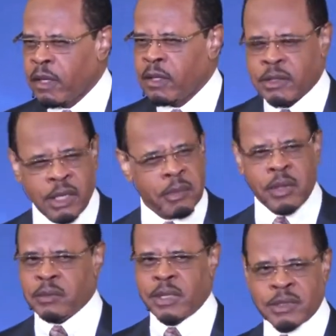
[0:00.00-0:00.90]
Come on,
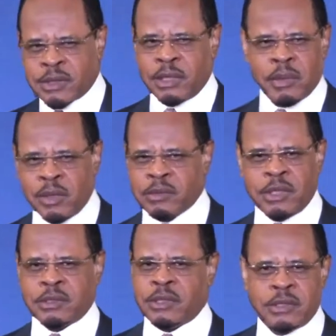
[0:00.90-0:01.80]
there's
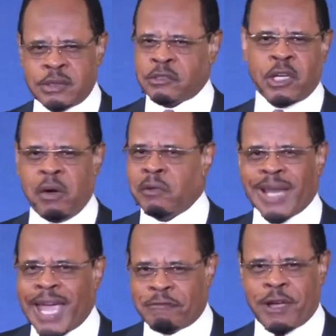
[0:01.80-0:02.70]
a whole
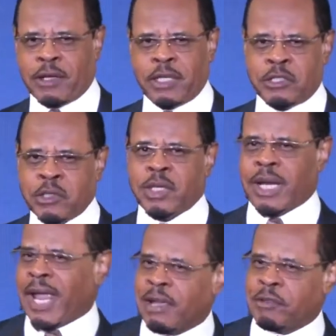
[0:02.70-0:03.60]
life out here. You can
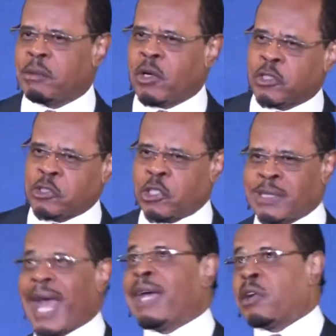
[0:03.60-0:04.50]
have him go to church.
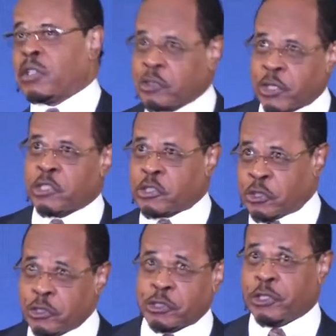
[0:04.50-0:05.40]
I go to church
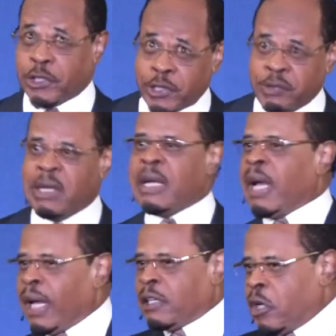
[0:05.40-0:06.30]
too, you know.
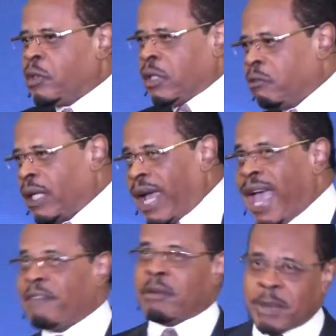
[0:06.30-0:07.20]
And you can really
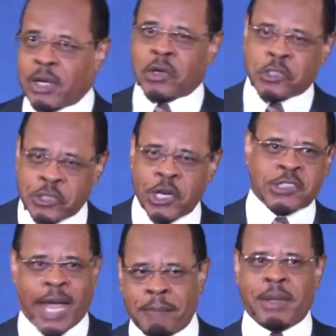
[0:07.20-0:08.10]
have him and go to church.
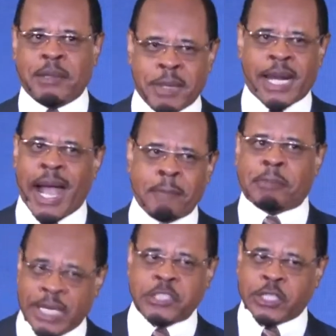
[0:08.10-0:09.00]
I mean, man, I'll
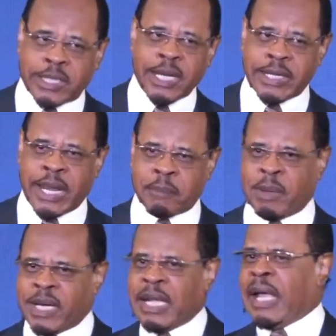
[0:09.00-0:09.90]
beat you getting there,
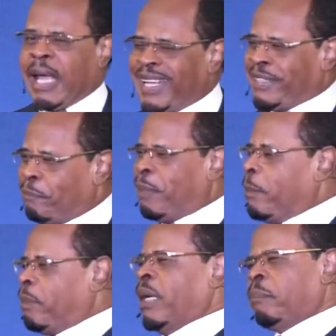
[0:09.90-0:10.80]
but
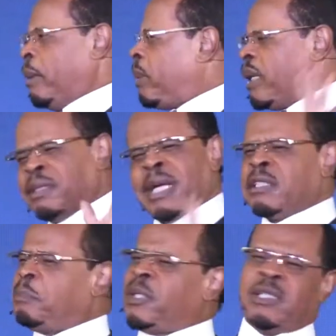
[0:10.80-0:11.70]
no, you're
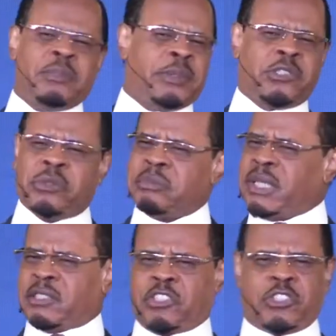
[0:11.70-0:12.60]
putting a little bit too
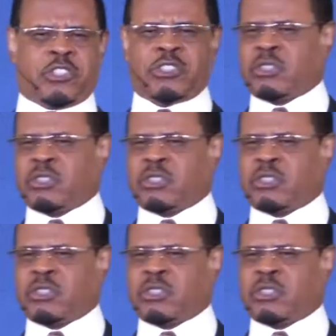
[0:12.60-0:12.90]
much.